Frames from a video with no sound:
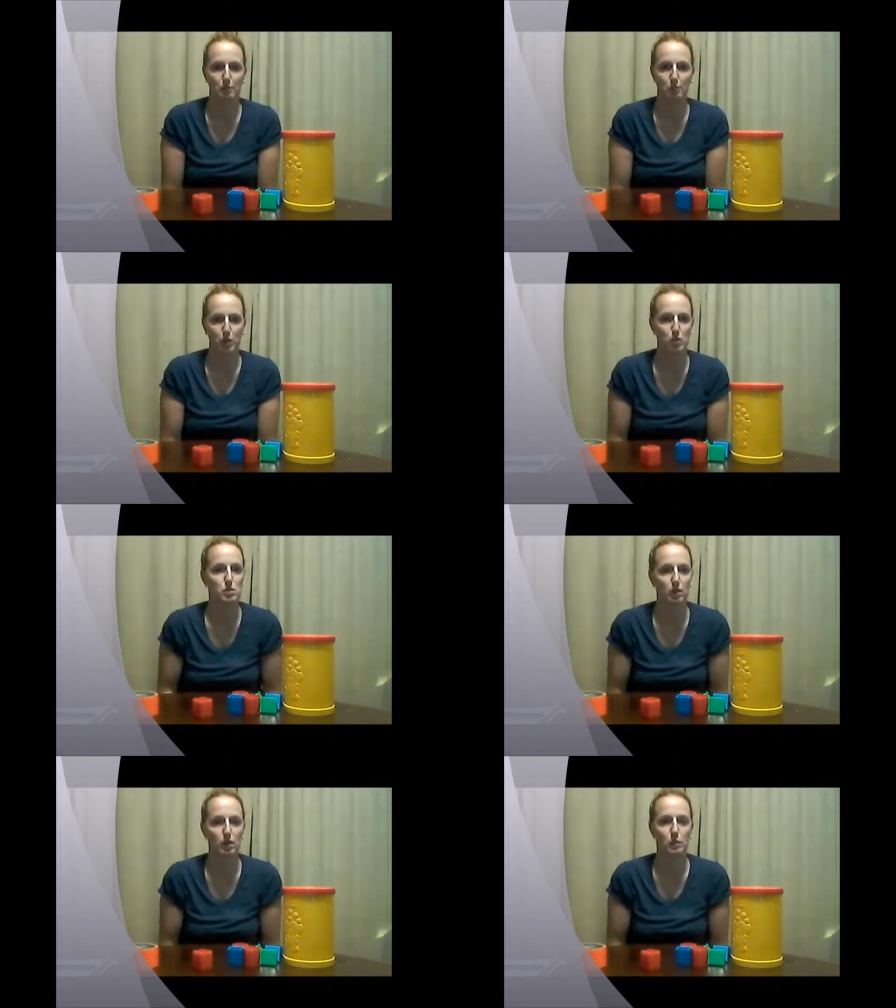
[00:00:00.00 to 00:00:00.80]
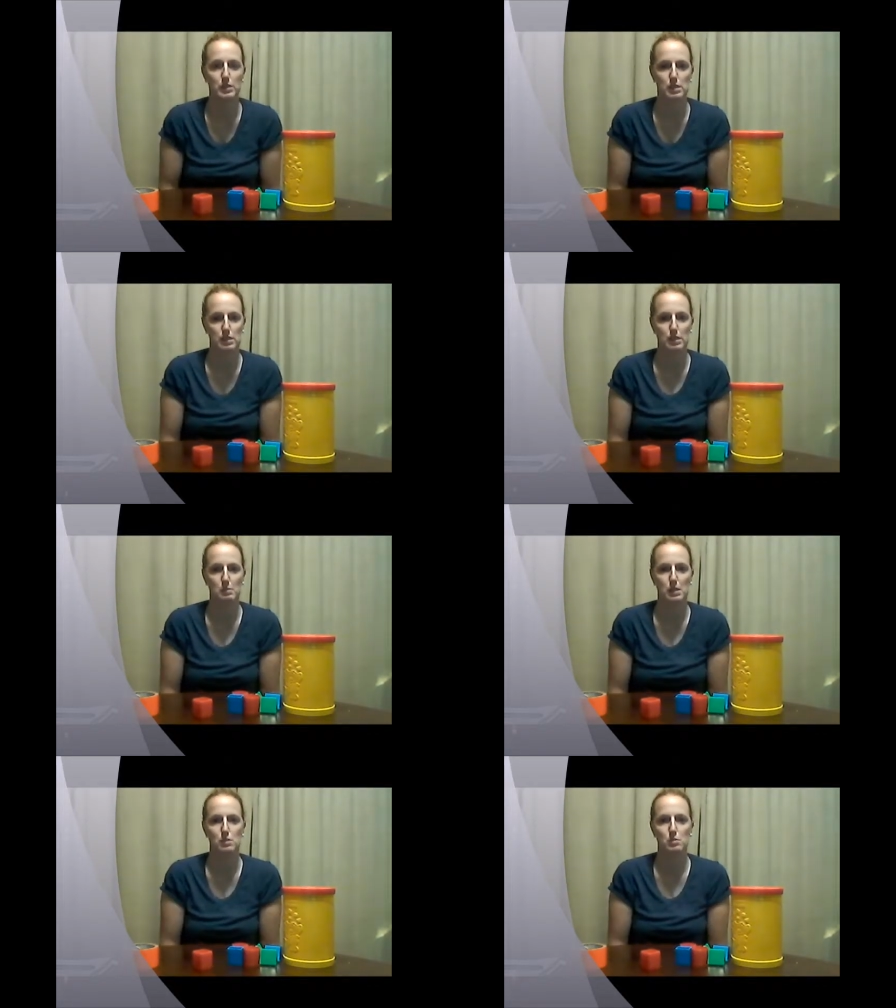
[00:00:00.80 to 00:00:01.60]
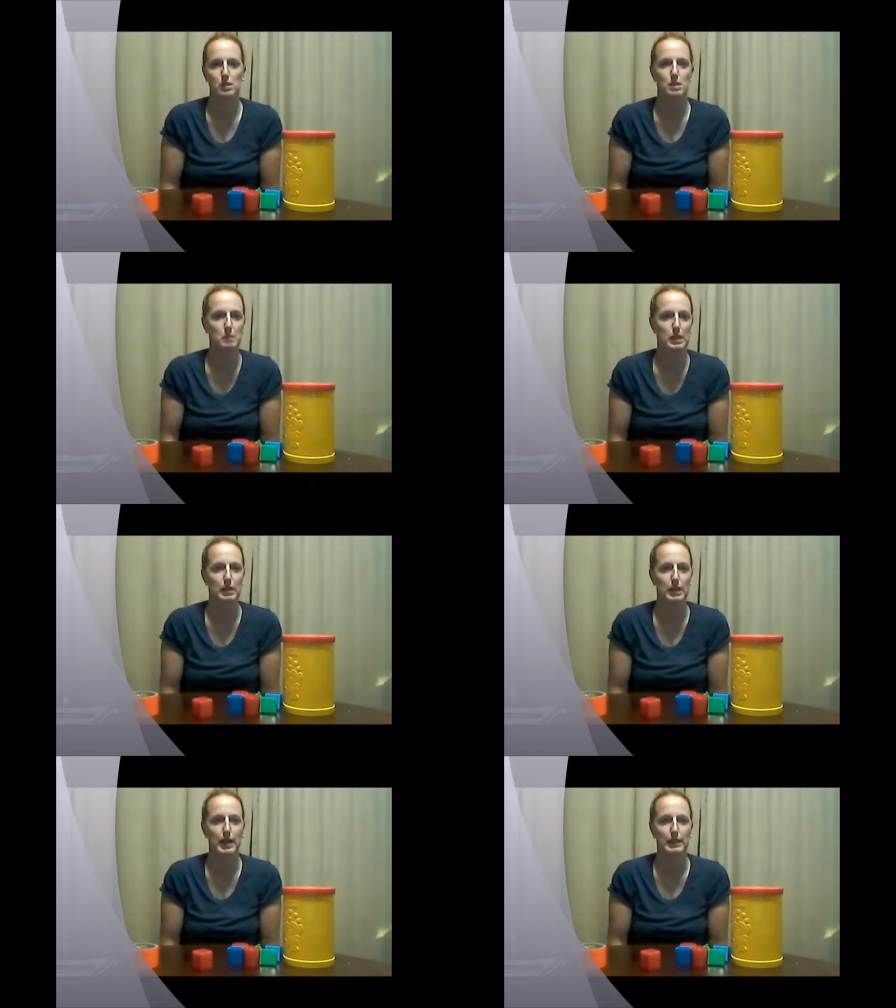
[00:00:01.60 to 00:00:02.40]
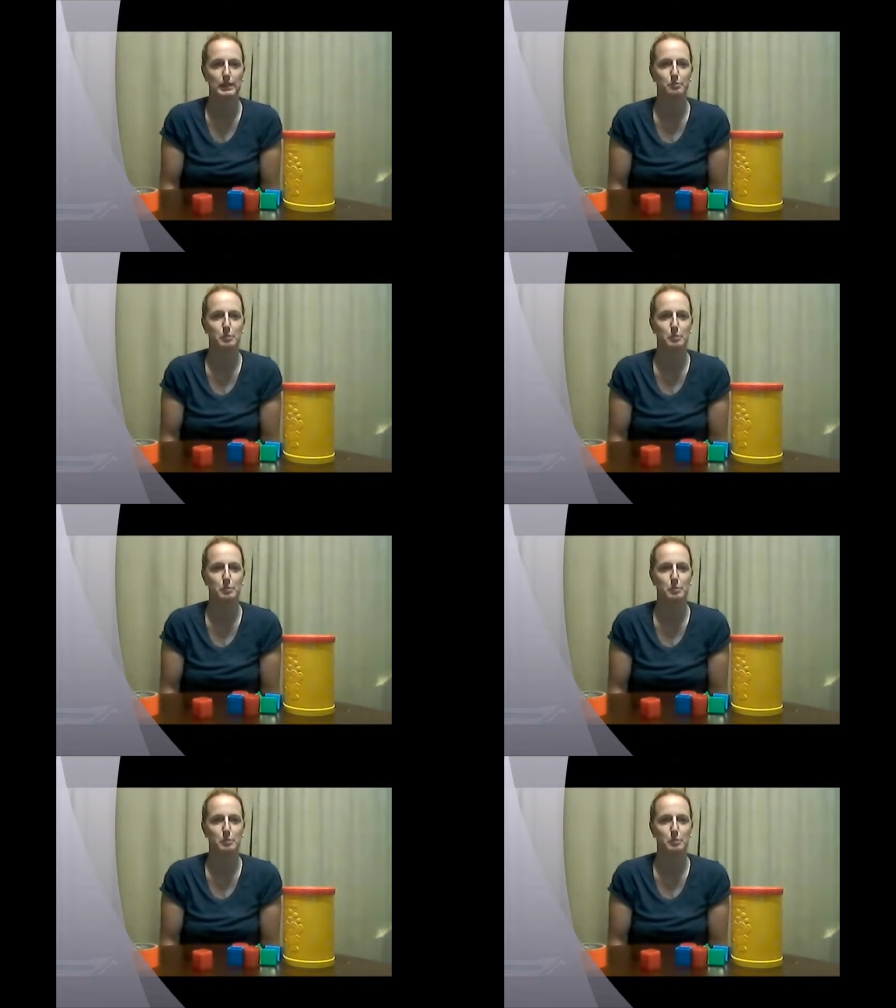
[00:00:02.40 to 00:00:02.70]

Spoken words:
For those younger ones at 6 months, really the main cognitive